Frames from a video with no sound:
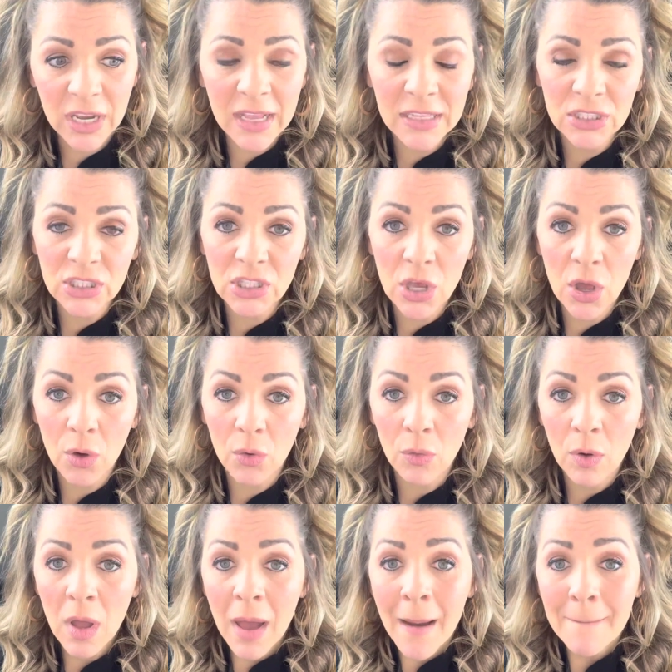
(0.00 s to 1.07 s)
And
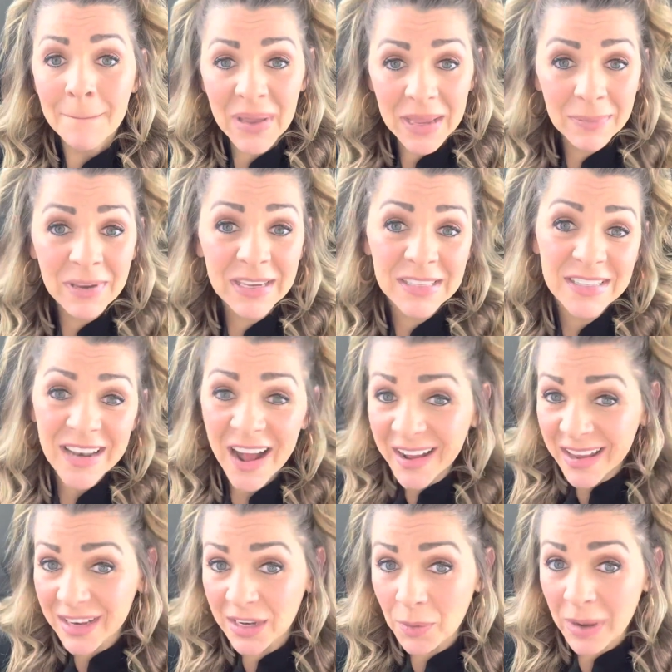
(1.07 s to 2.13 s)
so baby is not
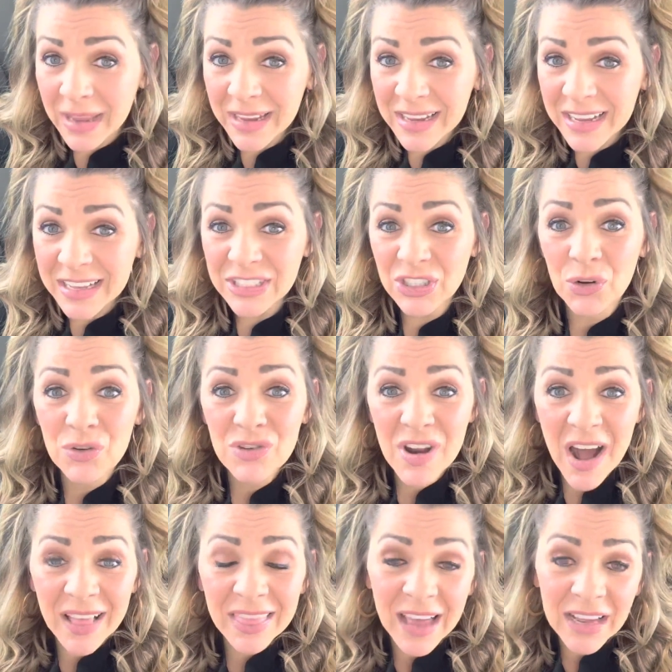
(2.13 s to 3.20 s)
gaining weight because they're
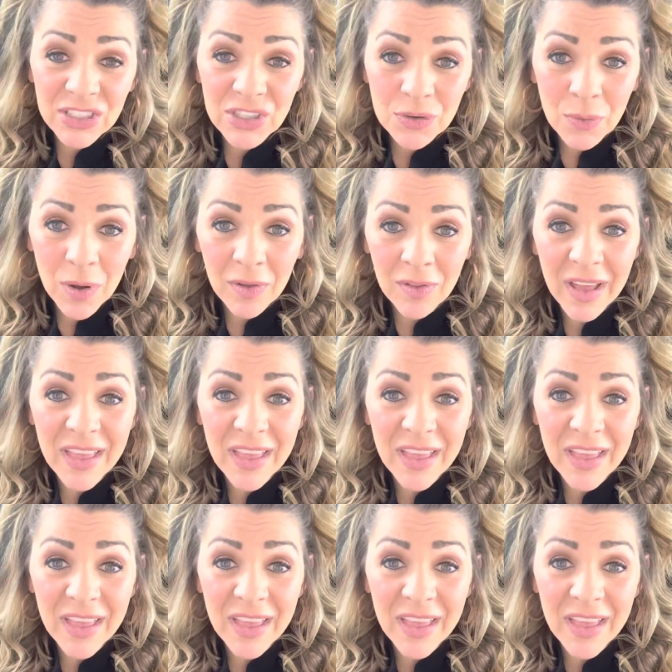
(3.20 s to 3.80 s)
not latching well